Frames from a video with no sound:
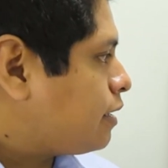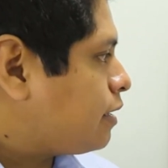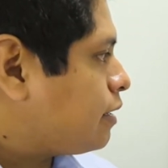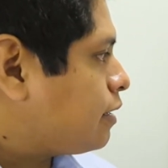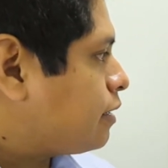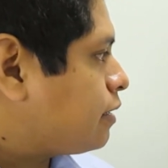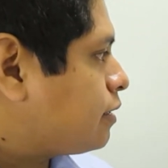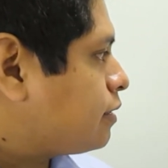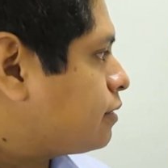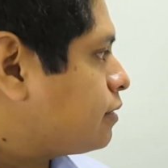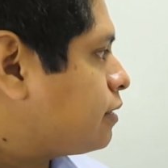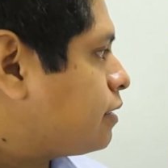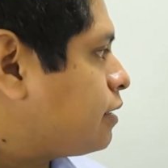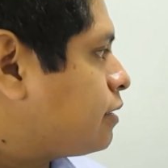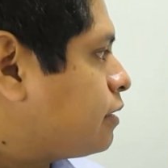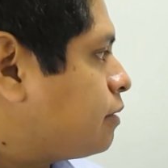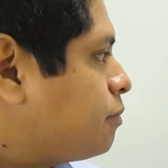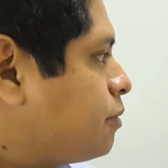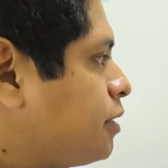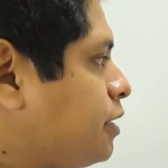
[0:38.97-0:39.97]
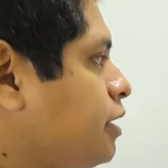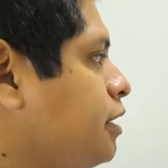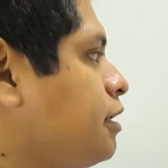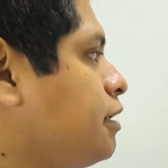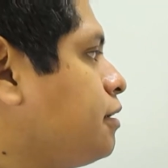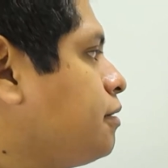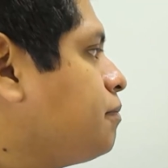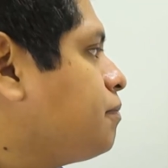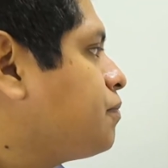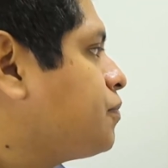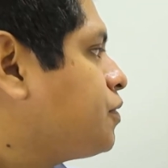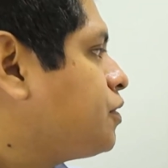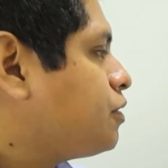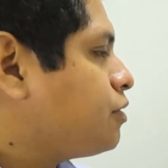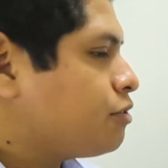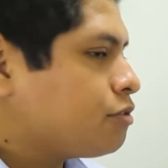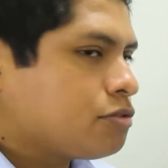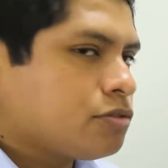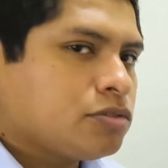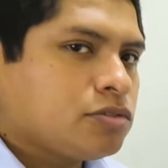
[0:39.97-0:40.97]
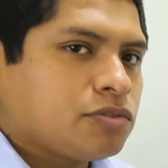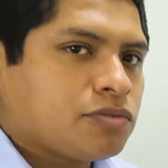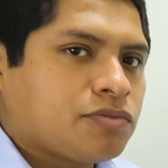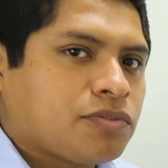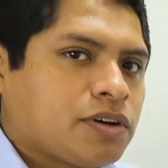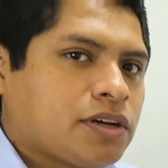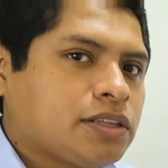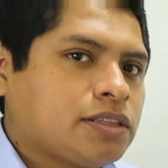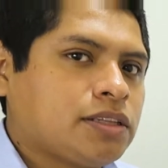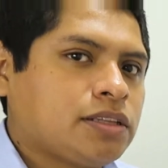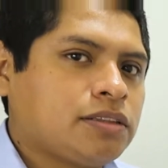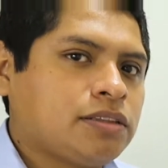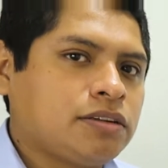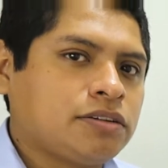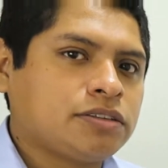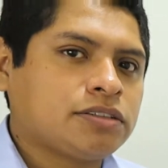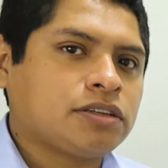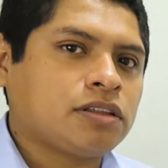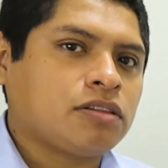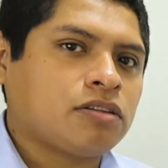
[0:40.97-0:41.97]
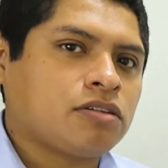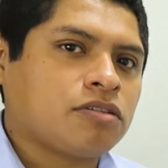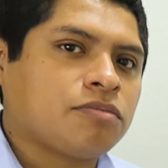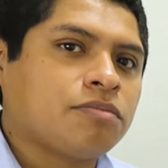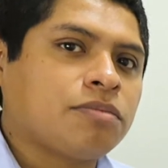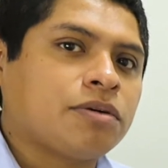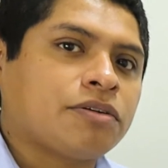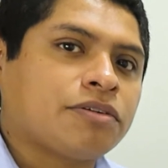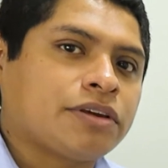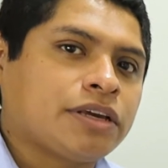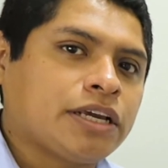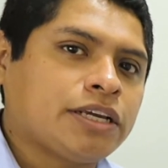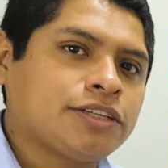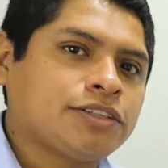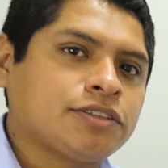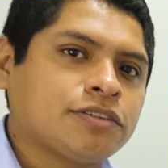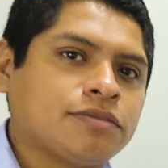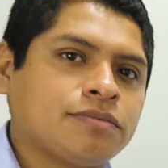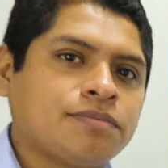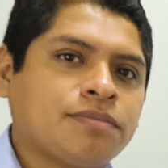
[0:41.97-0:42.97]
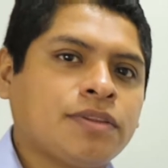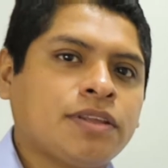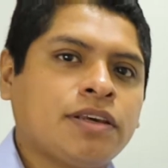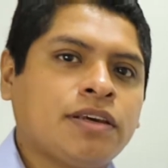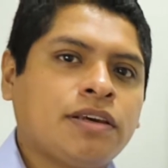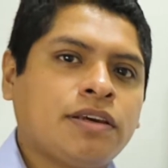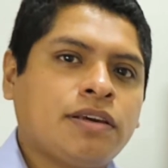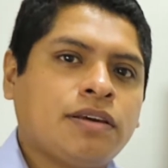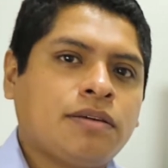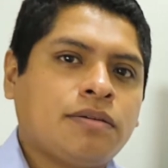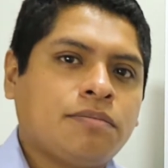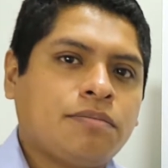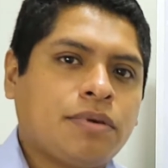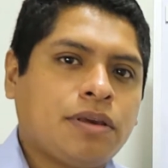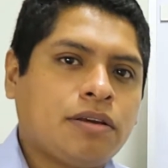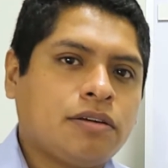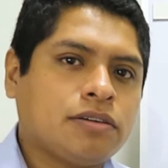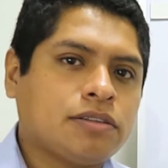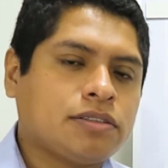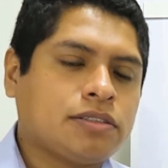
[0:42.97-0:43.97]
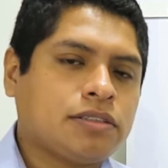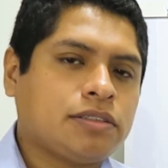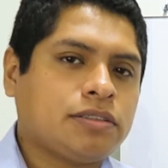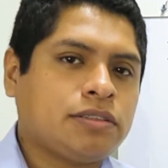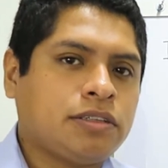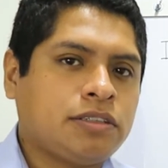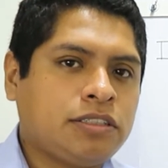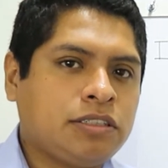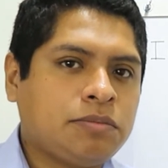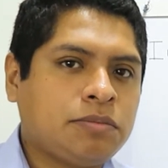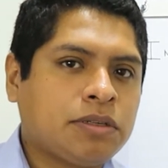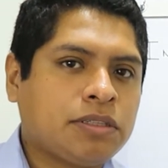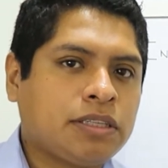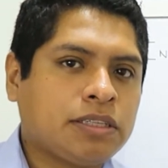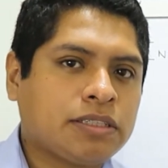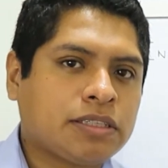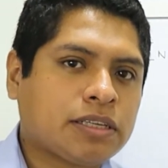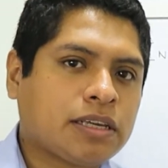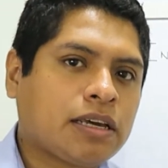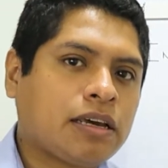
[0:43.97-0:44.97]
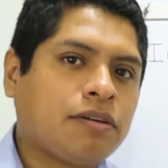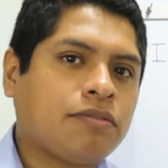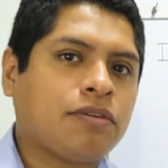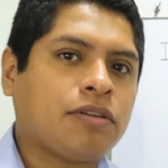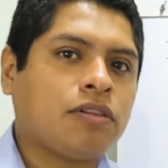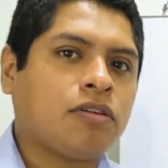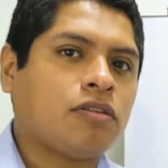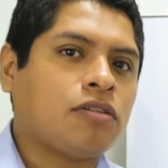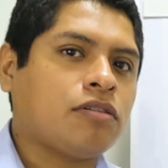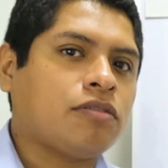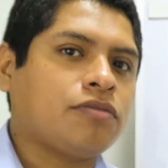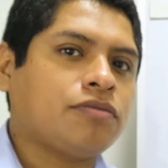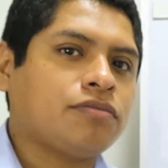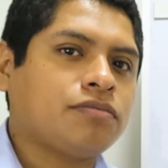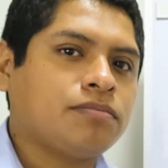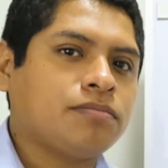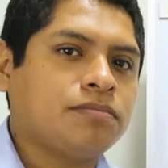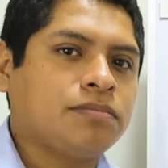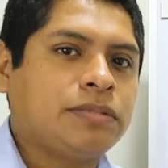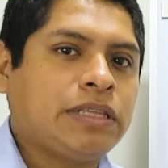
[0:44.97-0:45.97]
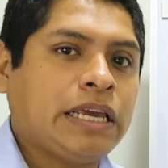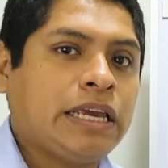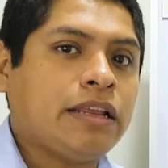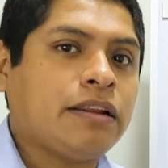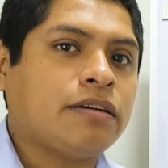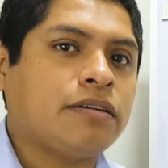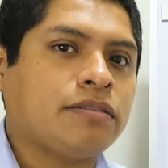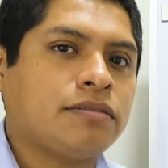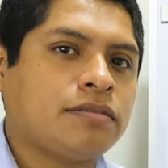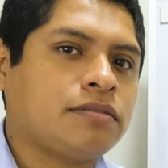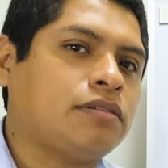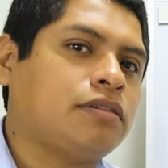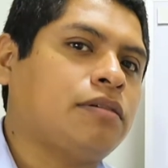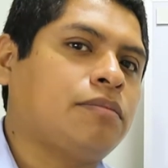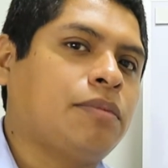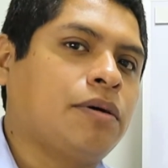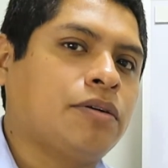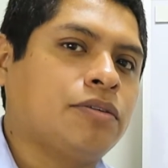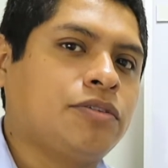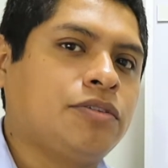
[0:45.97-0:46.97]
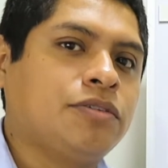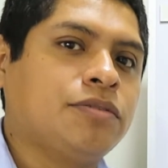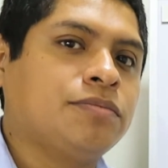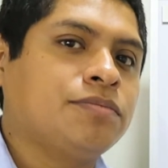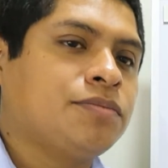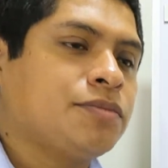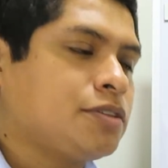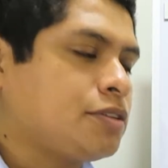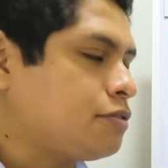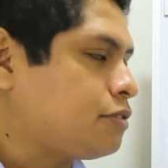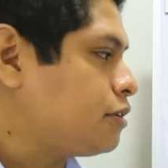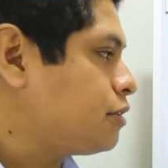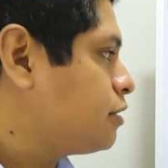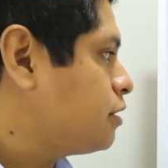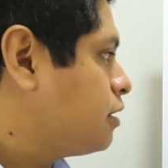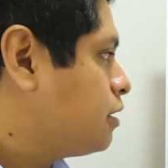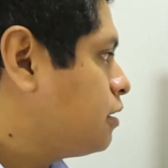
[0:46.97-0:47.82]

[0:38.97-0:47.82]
And at the beginning, you're going to find that there's a lot of variation because the GMAT doesn't have a lot of data about you. Right?